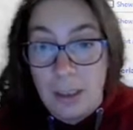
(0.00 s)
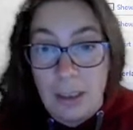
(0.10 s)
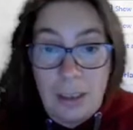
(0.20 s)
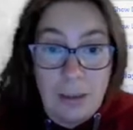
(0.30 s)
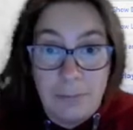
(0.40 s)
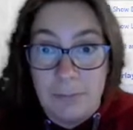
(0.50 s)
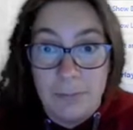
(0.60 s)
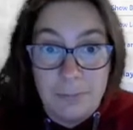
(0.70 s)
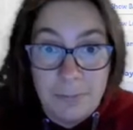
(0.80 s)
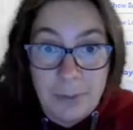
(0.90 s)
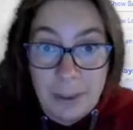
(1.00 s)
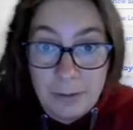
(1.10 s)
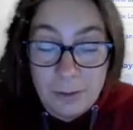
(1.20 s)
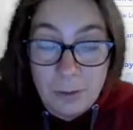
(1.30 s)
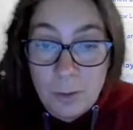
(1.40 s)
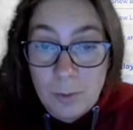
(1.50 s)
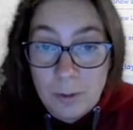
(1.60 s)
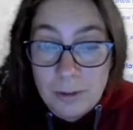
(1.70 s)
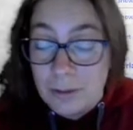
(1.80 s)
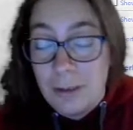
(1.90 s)
I'm
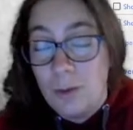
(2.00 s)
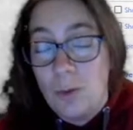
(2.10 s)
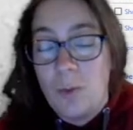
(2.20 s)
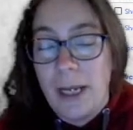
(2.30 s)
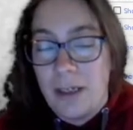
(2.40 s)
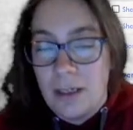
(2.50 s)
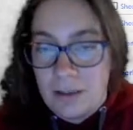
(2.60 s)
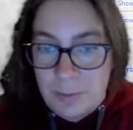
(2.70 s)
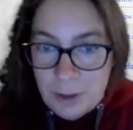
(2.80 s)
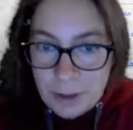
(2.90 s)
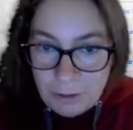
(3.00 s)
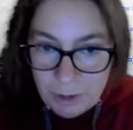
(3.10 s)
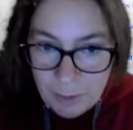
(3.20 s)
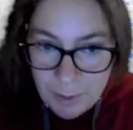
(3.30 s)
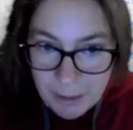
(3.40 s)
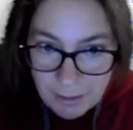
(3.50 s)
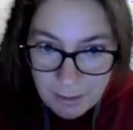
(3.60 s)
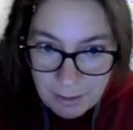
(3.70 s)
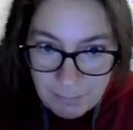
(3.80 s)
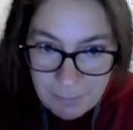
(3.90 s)
in no way an expert on railways
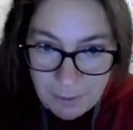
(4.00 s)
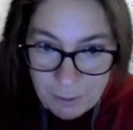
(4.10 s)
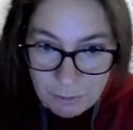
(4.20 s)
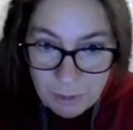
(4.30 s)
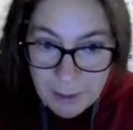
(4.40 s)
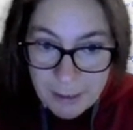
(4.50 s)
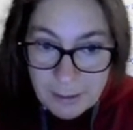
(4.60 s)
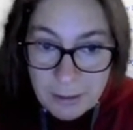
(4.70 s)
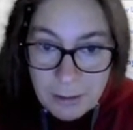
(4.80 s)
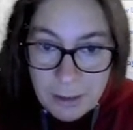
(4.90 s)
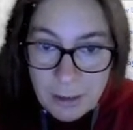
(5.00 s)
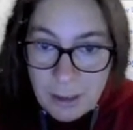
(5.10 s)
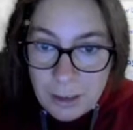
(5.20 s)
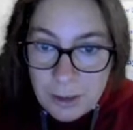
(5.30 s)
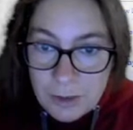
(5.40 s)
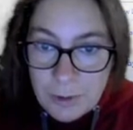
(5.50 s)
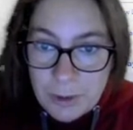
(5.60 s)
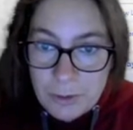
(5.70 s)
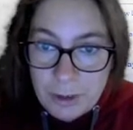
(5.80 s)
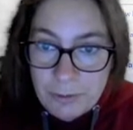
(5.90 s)
and mapping of railways. I just
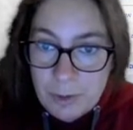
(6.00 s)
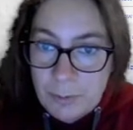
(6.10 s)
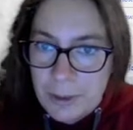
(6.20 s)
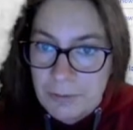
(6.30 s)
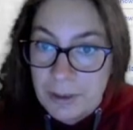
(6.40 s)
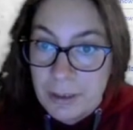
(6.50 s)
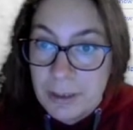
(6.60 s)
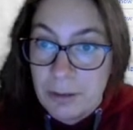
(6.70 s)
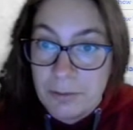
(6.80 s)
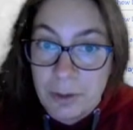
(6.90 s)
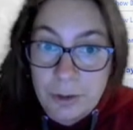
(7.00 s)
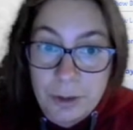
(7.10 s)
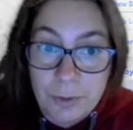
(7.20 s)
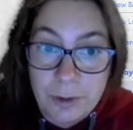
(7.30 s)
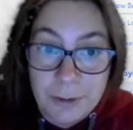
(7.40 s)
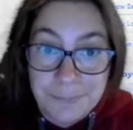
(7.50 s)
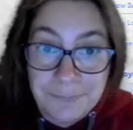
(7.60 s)
wanted to give you a bit of an idea of how to do it.